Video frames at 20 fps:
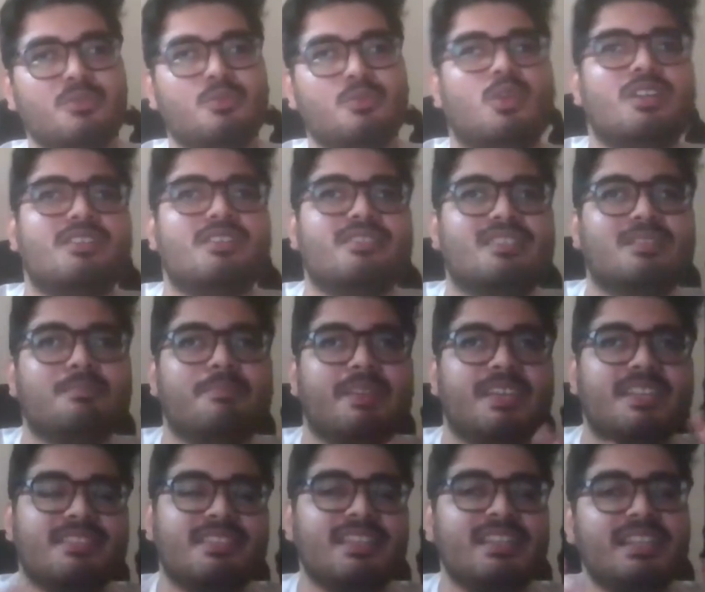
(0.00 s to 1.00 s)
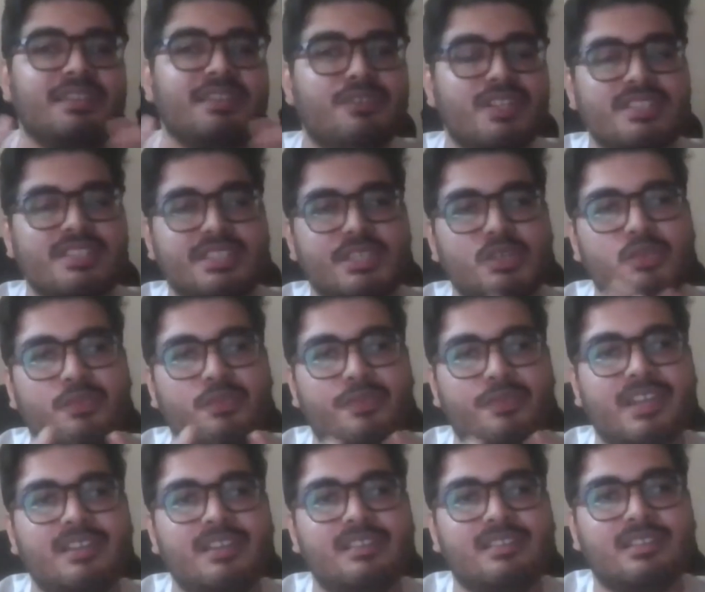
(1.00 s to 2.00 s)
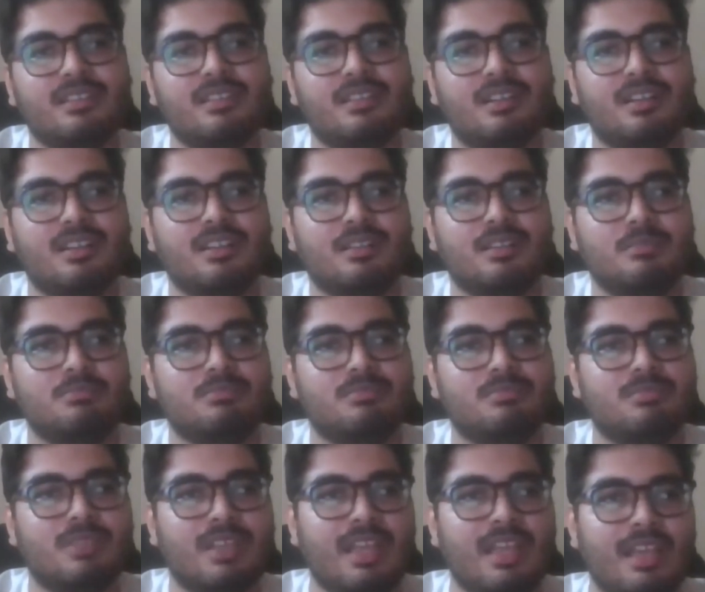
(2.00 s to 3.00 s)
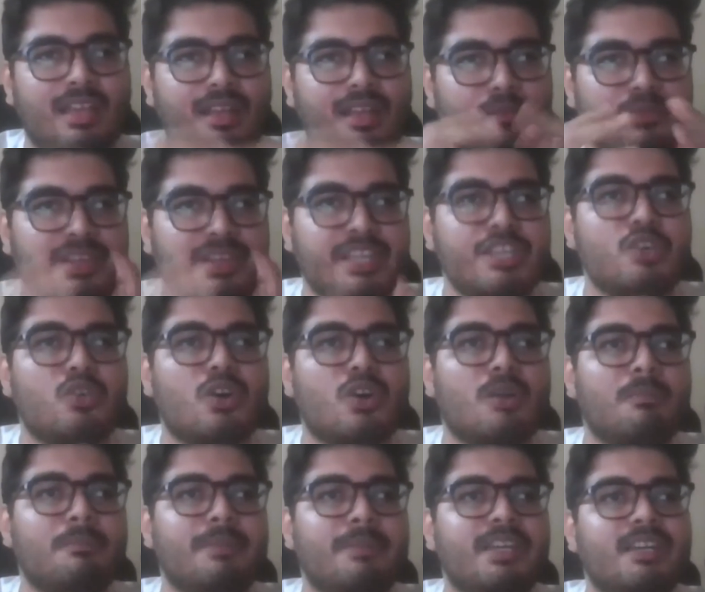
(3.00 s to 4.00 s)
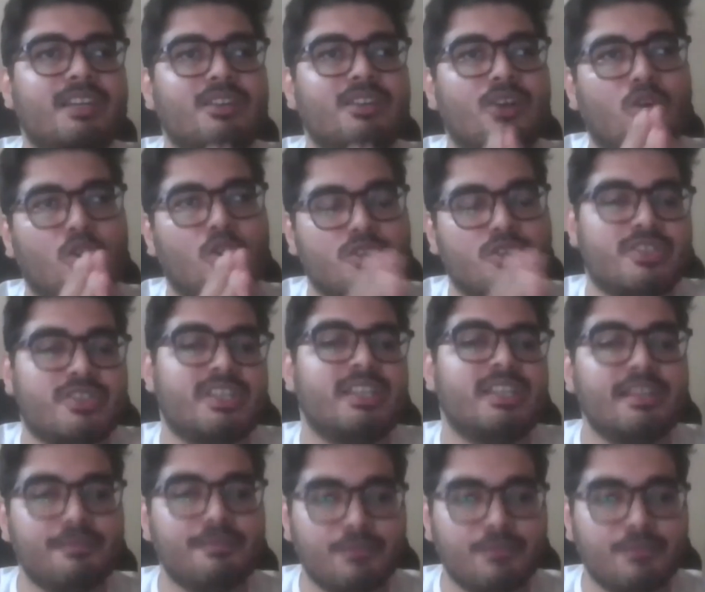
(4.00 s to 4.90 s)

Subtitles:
what's the basic difference you felt when you compare Australian